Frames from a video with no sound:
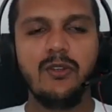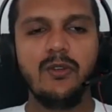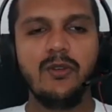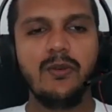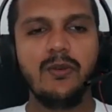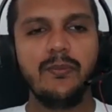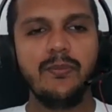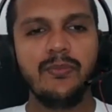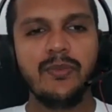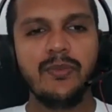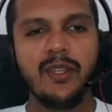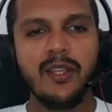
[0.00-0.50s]
to
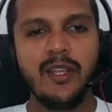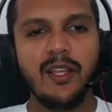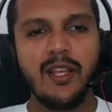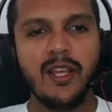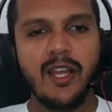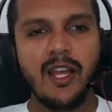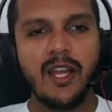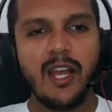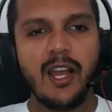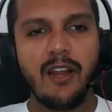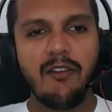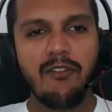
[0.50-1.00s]

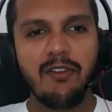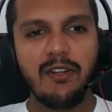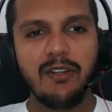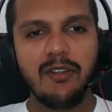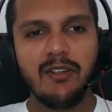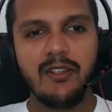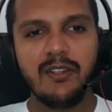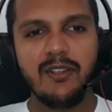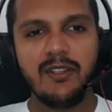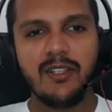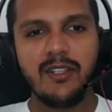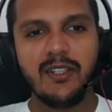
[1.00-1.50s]
have it
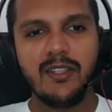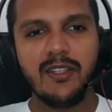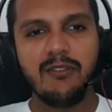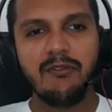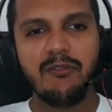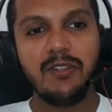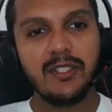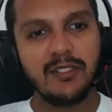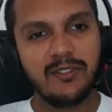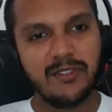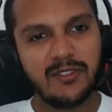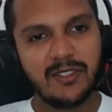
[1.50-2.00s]
in the
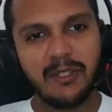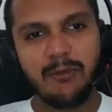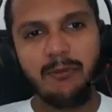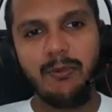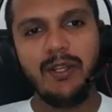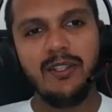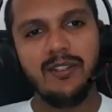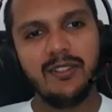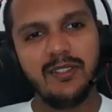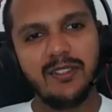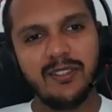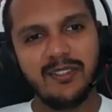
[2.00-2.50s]
first three
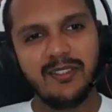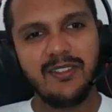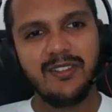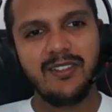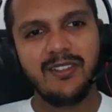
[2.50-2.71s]
months.